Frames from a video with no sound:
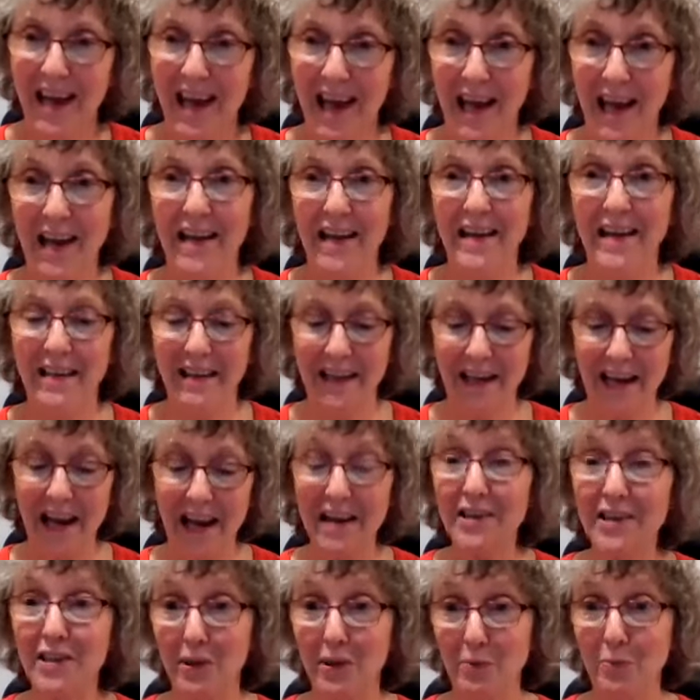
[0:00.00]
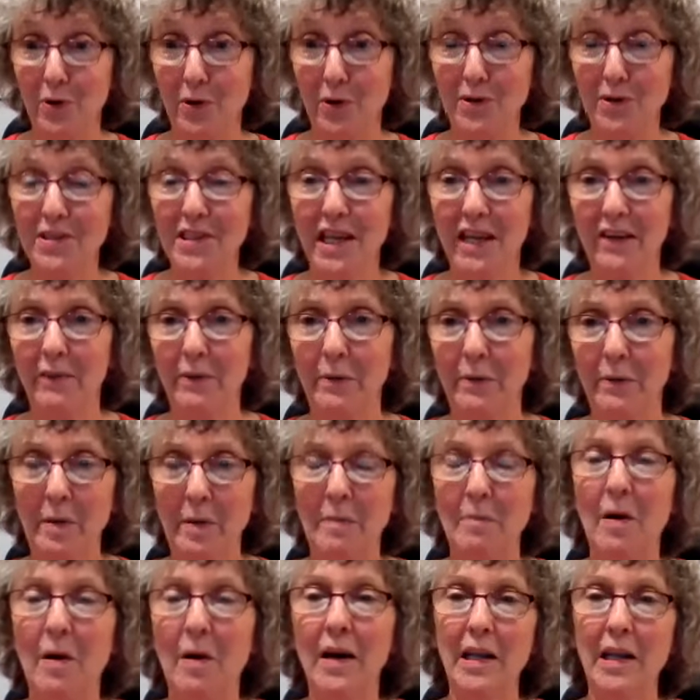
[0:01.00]
And they actually were saving
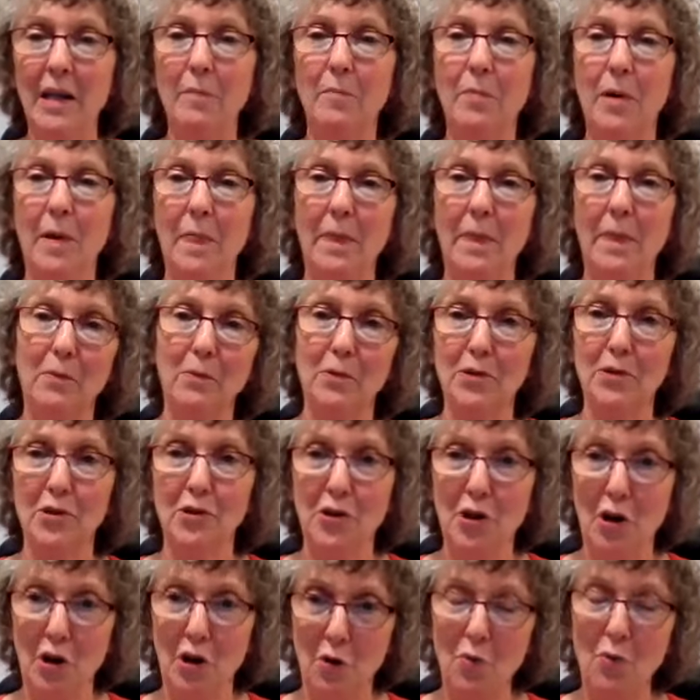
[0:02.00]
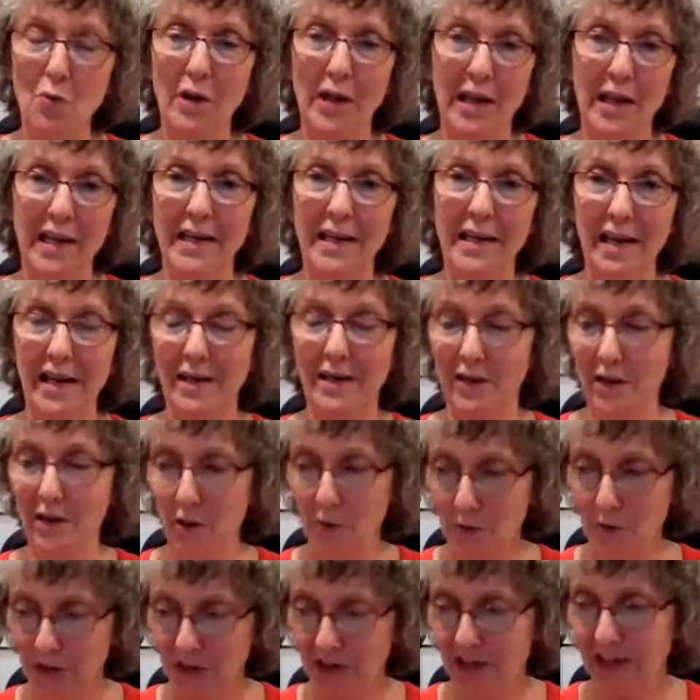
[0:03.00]
me money, but there was no lint and
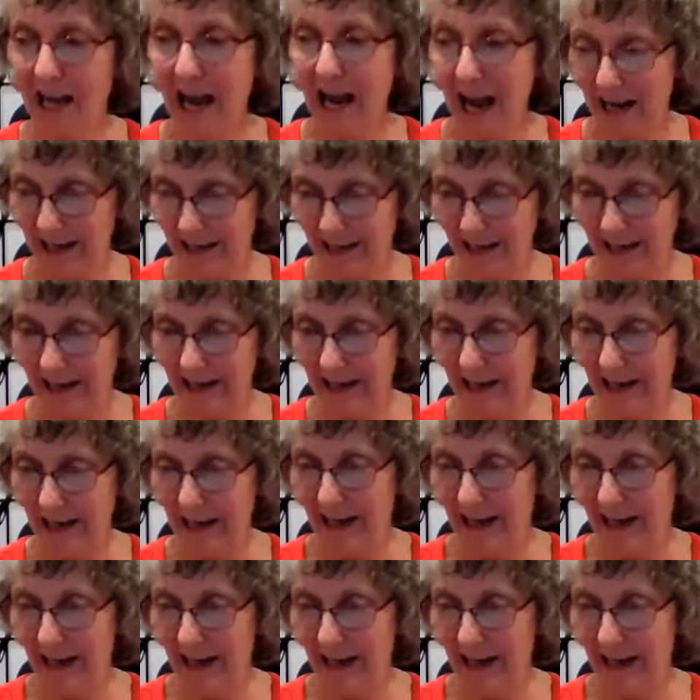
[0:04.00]
no static.